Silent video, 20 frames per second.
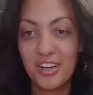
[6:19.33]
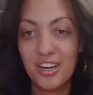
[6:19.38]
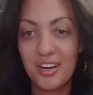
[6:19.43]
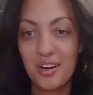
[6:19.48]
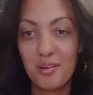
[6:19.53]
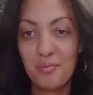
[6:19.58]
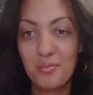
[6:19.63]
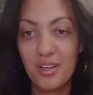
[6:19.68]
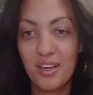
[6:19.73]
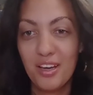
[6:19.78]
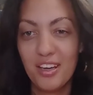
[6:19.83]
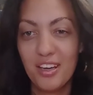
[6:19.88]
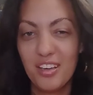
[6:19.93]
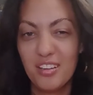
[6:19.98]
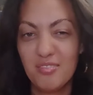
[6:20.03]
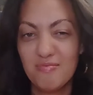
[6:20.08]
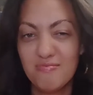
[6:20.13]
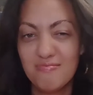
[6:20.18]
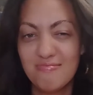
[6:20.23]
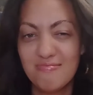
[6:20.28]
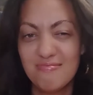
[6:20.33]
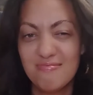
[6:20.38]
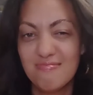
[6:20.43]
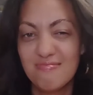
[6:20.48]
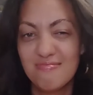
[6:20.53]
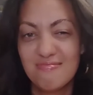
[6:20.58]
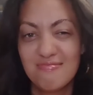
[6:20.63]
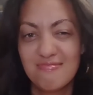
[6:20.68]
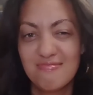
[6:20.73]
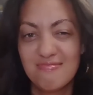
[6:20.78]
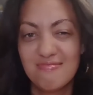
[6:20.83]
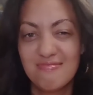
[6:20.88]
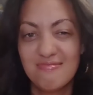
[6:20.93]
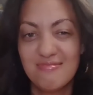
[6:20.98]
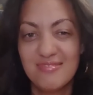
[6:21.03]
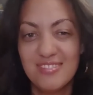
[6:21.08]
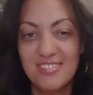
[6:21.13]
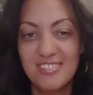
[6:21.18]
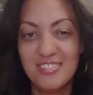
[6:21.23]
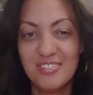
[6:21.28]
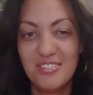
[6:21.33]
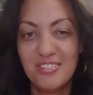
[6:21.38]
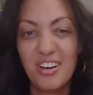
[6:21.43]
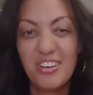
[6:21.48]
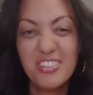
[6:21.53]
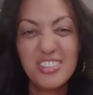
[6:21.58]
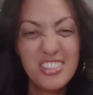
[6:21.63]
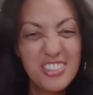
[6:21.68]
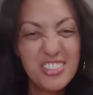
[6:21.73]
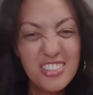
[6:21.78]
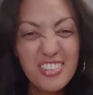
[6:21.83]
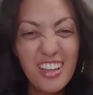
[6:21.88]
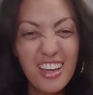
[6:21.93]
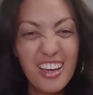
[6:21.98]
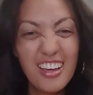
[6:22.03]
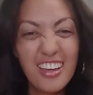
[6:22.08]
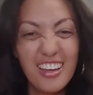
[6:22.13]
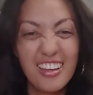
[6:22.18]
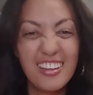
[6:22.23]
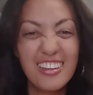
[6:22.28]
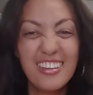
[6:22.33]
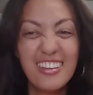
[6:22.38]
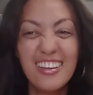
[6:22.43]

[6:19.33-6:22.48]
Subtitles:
and I'm like, why would you do that?